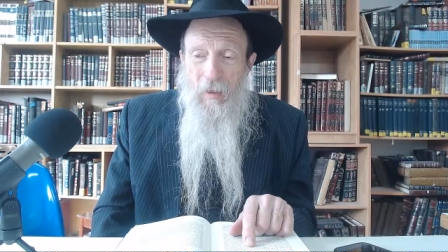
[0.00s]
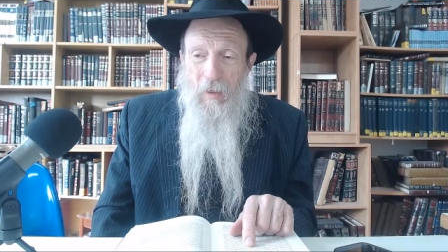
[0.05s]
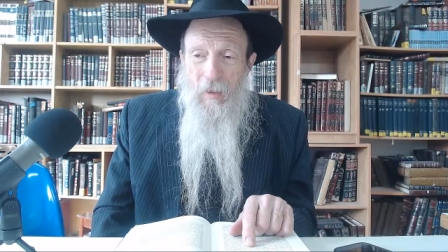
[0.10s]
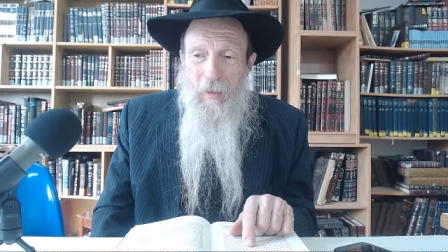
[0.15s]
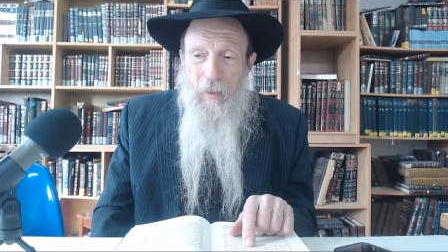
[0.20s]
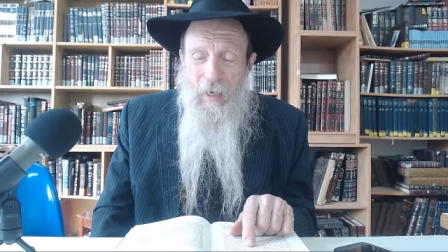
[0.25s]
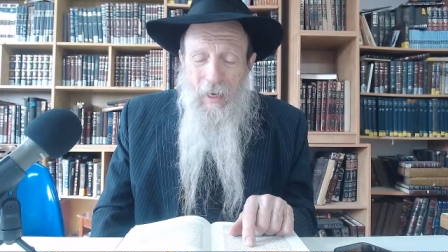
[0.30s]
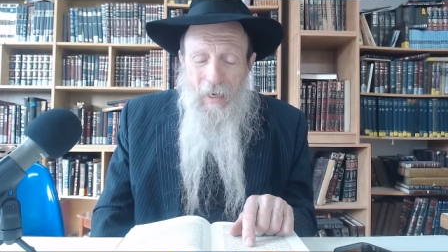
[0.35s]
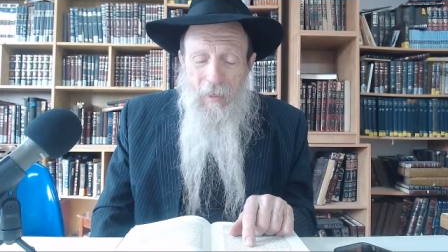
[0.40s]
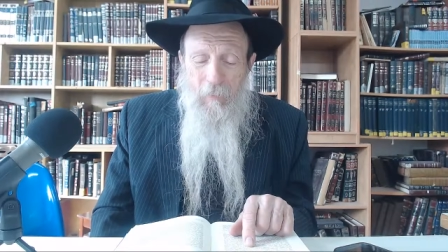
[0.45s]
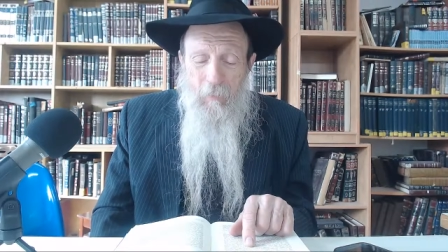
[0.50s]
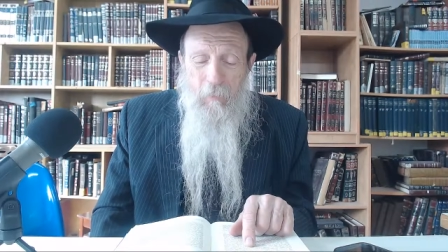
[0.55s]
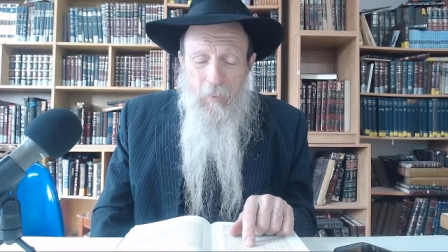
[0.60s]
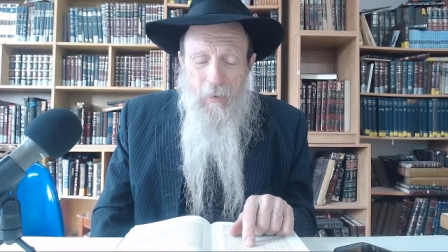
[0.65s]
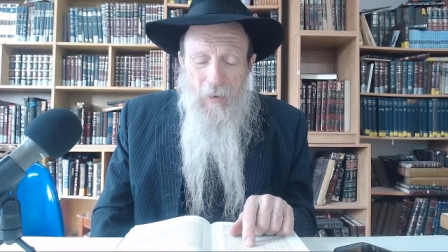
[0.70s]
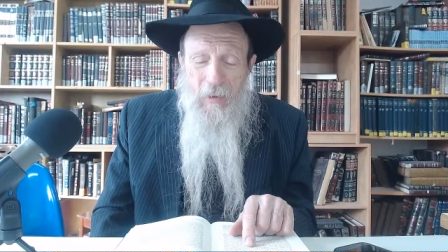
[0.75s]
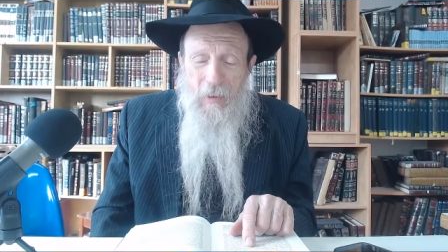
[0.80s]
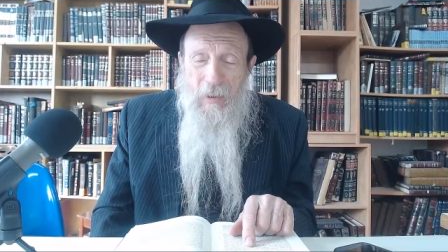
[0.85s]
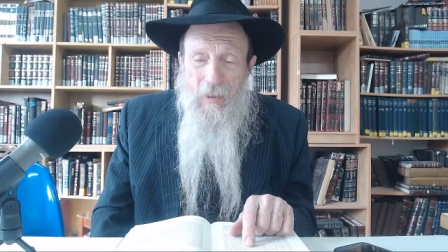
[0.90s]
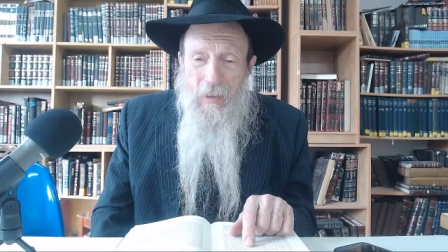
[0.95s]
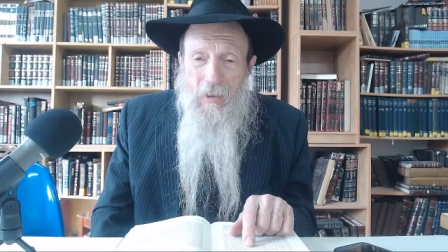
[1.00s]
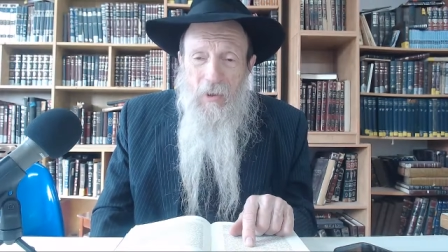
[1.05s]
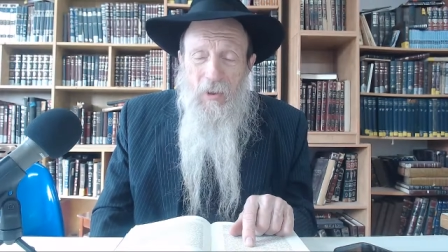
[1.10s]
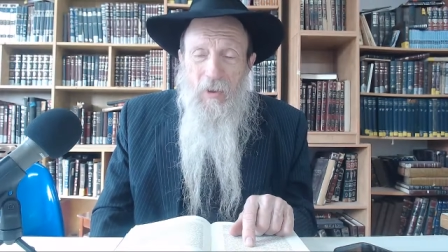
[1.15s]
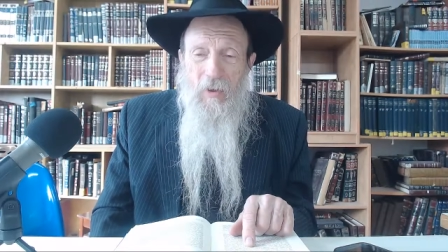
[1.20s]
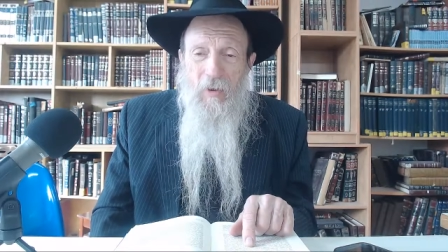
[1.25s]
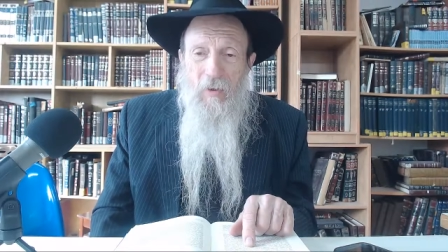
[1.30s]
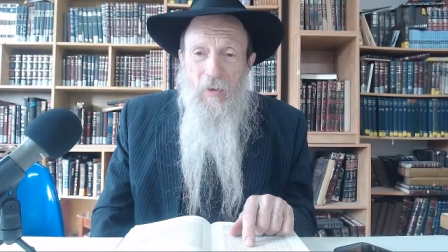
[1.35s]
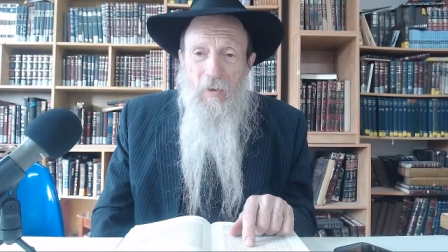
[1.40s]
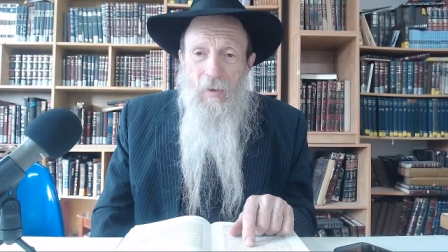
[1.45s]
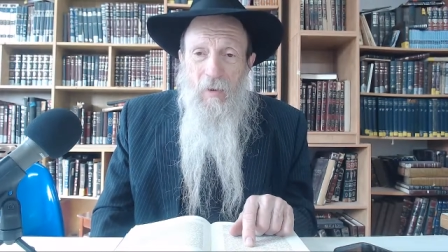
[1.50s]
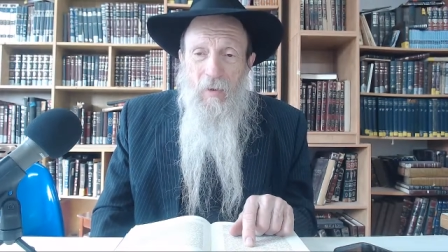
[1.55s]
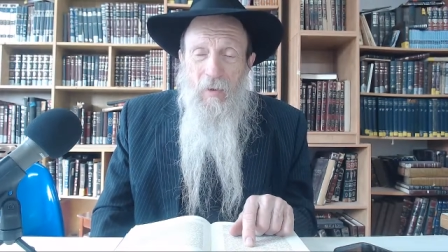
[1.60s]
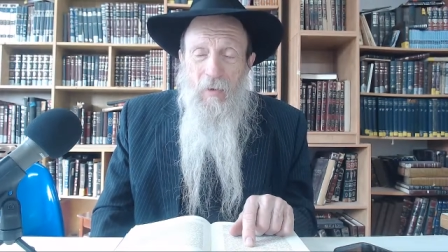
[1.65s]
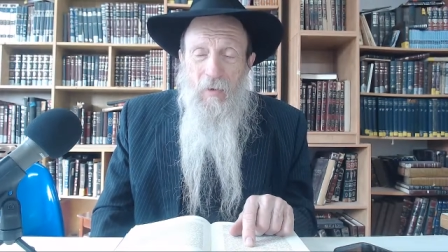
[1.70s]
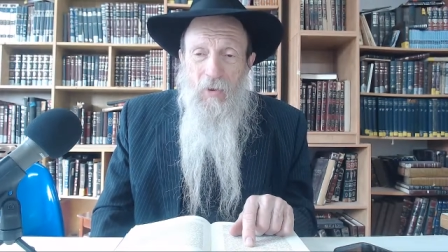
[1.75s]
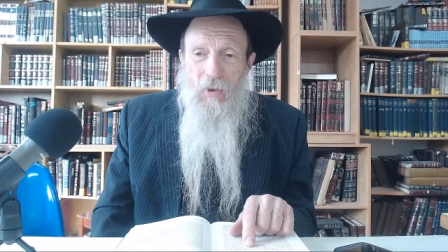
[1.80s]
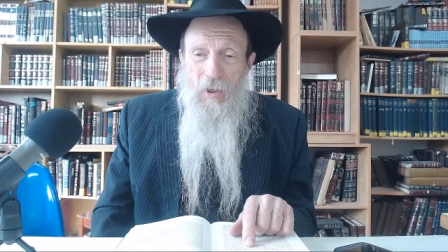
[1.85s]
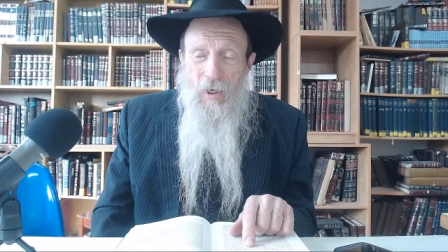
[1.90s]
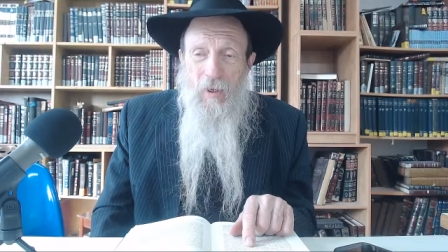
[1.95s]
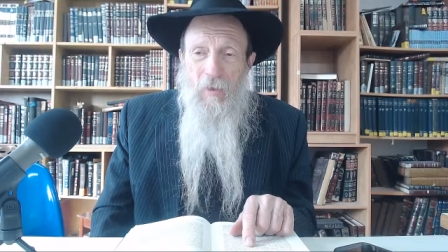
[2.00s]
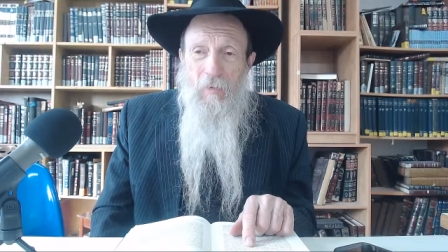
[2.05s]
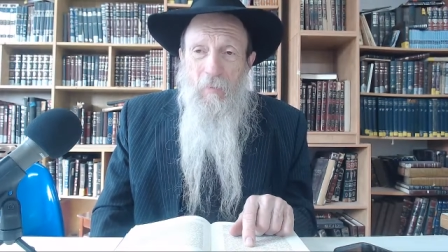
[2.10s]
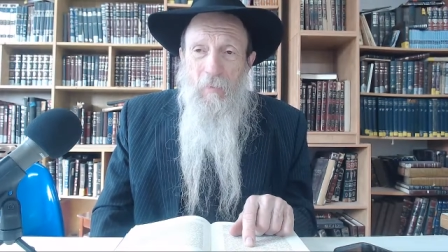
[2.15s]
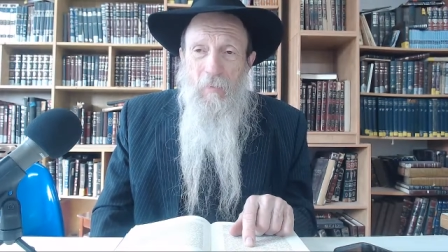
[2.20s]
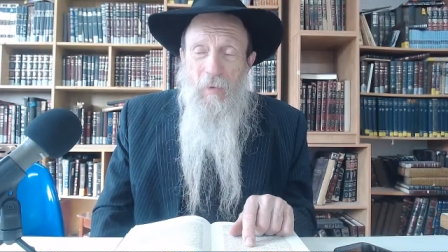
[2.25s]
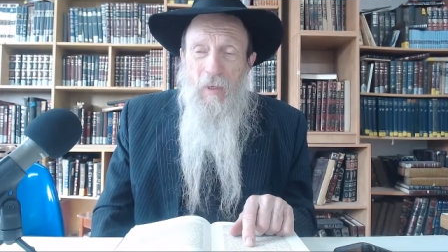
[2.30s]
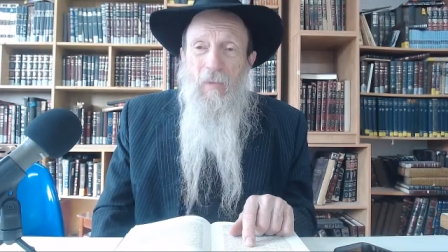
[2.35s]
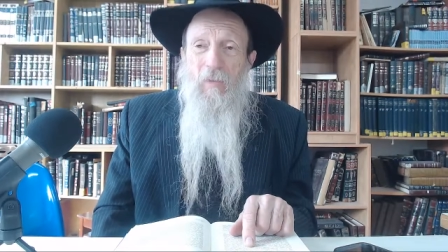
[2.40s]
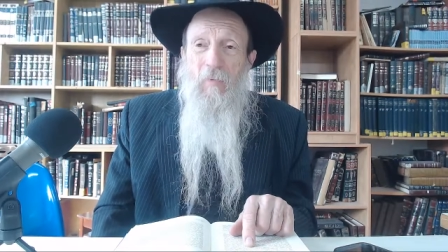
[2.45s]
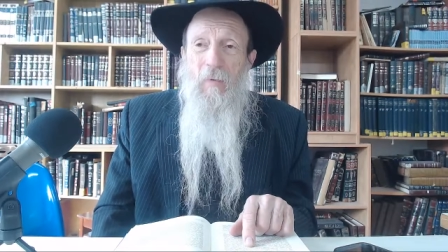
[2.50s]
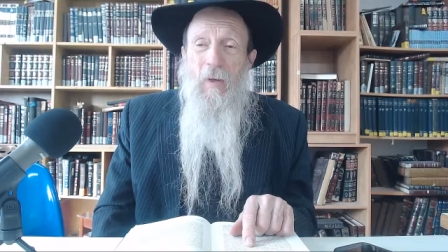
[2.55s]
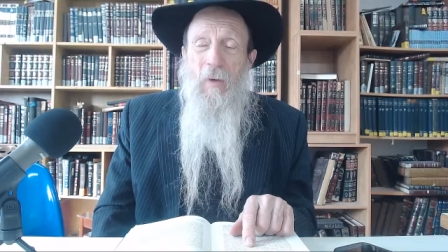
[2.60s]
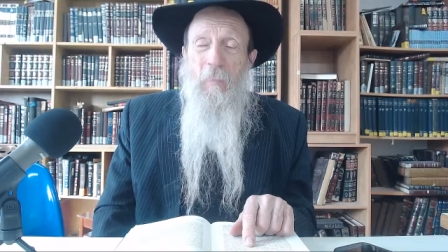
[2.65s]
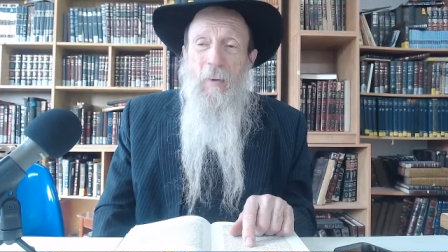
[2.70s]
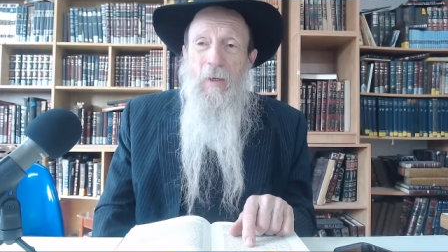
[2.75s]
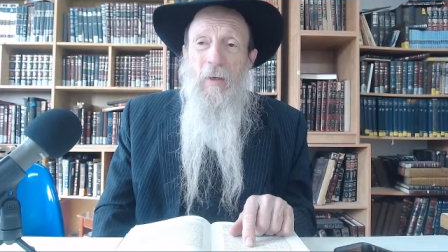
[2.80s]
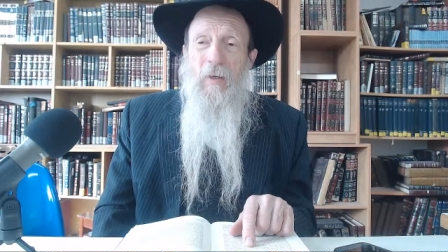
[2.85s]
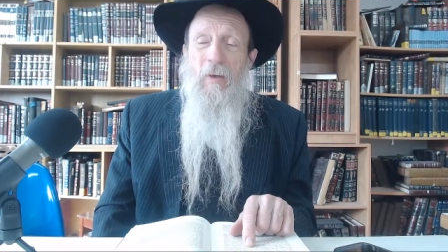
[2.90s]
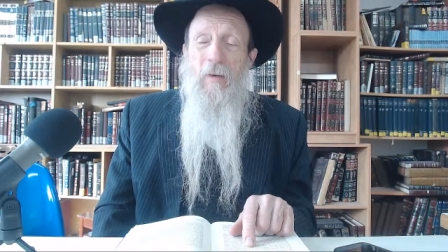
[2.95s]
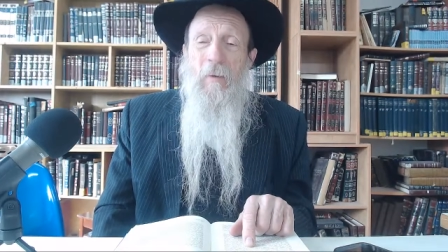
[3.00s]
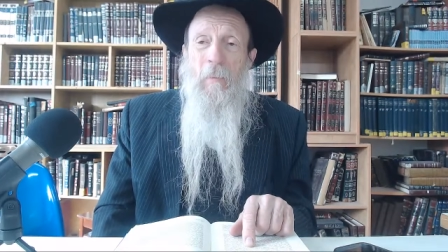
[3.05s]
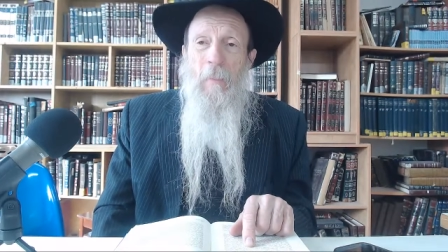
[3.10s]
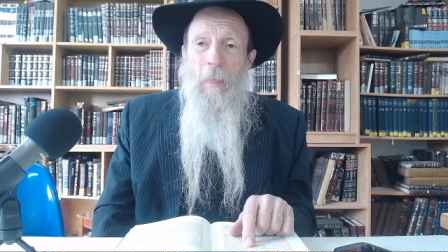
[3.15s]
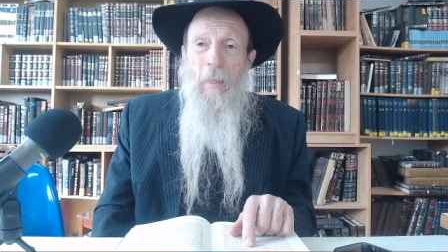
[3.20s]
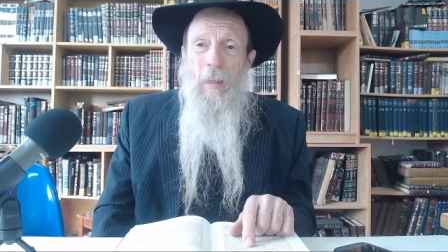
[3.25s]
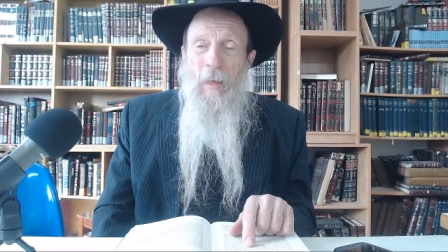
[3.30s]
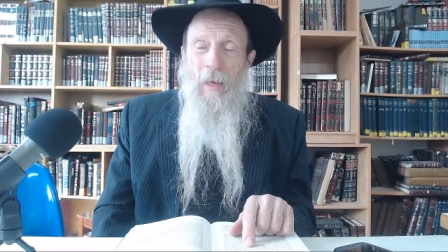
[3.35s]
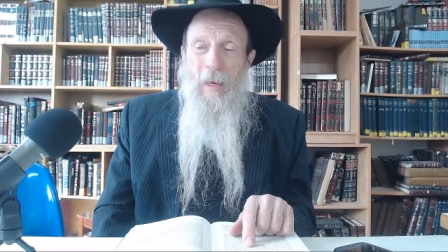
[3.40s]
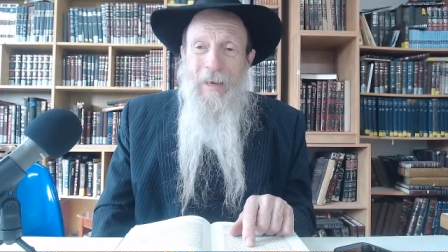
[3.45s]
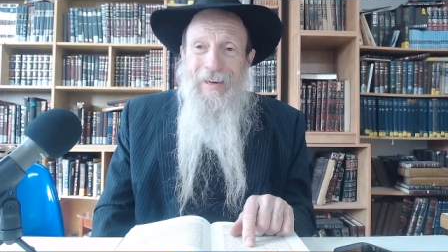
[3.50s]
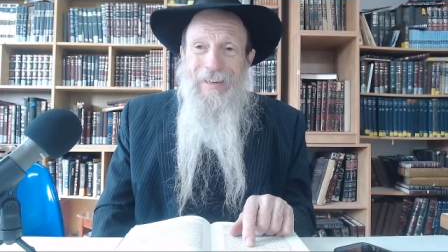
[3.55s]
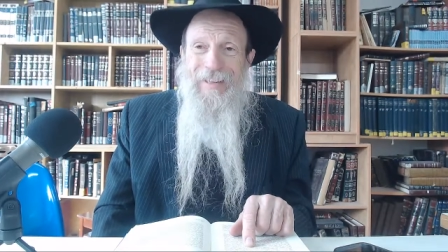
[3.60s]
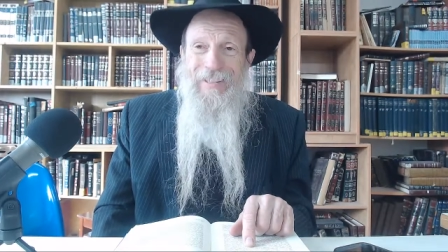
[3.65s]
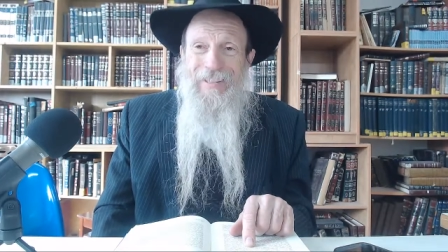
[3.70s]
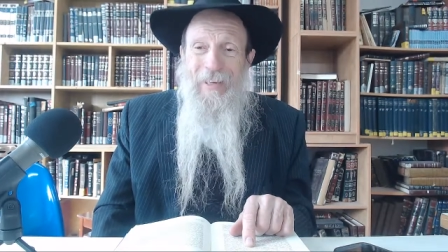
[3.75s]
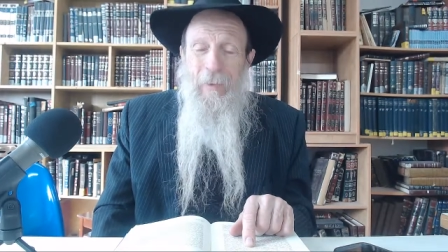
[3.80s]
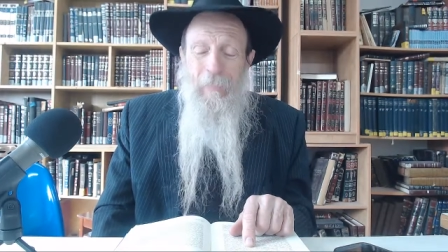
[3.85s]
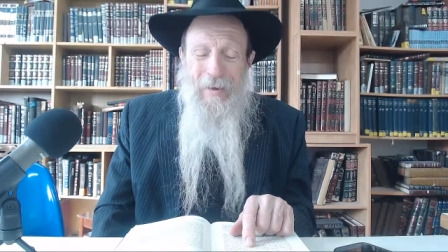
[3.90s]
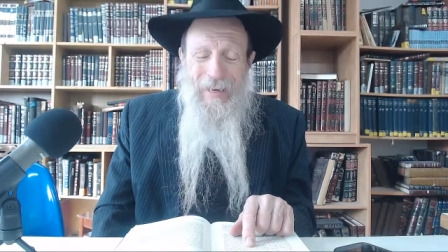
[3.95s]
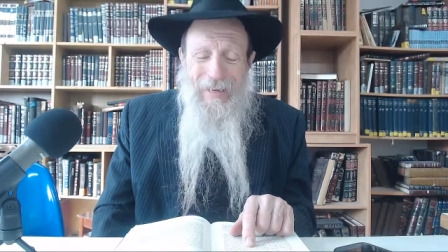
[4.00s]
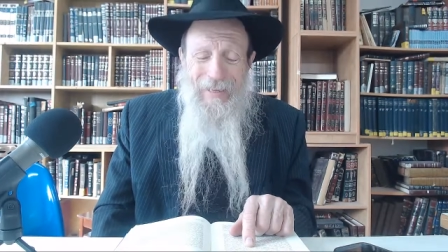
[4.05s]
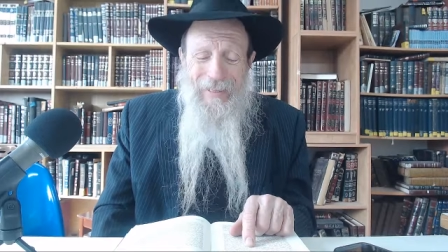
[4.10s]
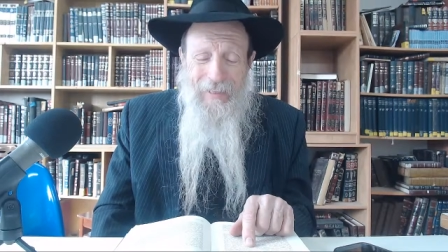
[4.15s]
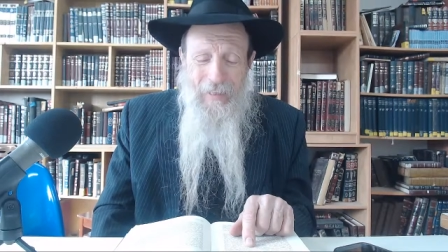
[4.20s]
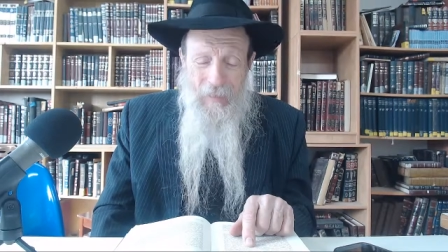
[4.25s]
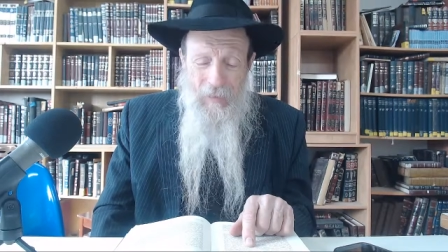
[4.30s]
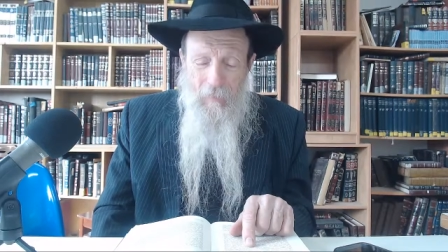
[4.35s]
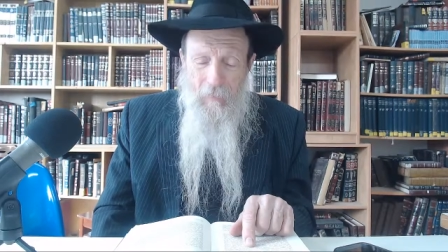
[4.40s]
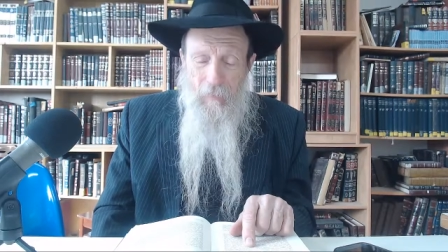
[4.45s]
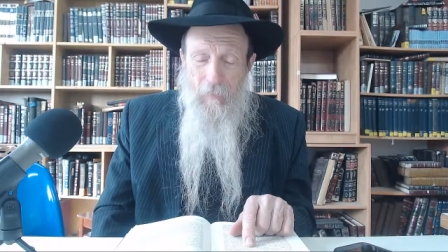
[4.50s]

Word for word: God, please send, give me a beard, and is demanding.